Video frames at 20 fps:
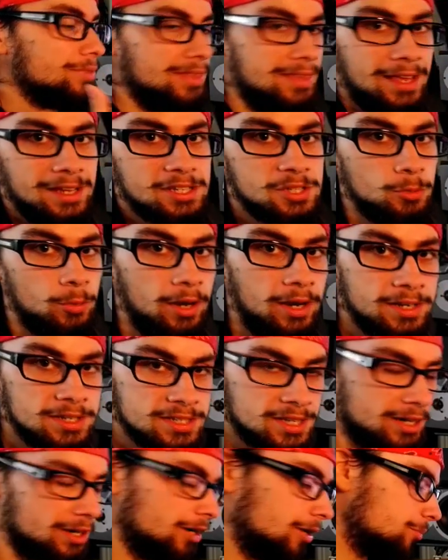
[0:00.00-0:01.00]
That's the way I
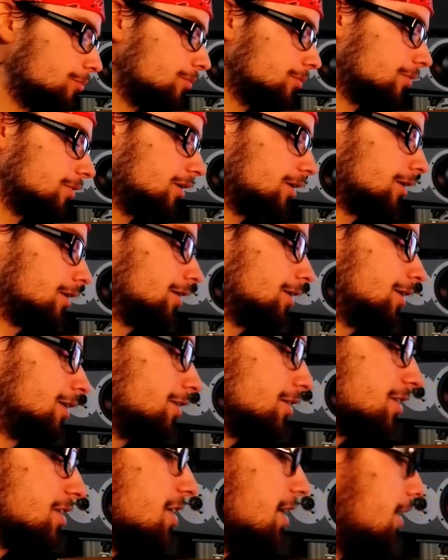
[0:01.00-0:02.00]
set it up in
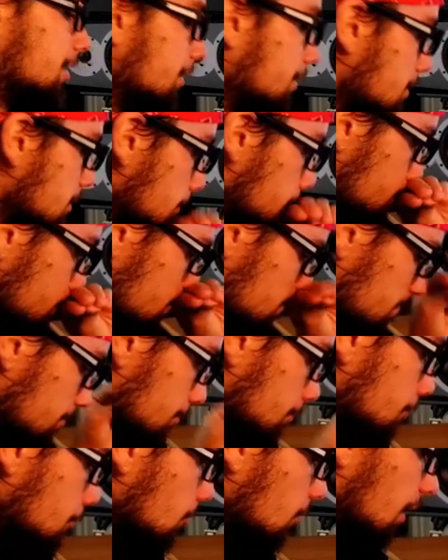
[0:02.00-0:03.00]
the settings.
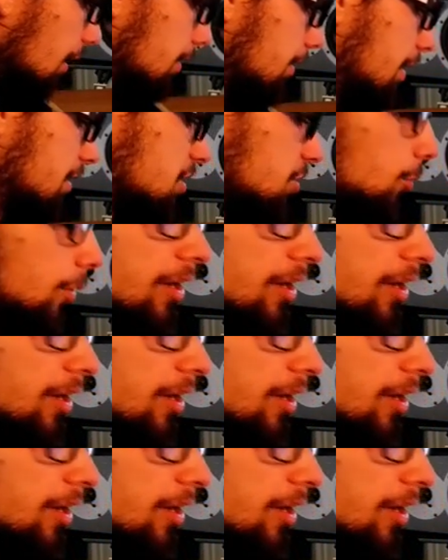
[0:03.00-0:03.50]
And that's the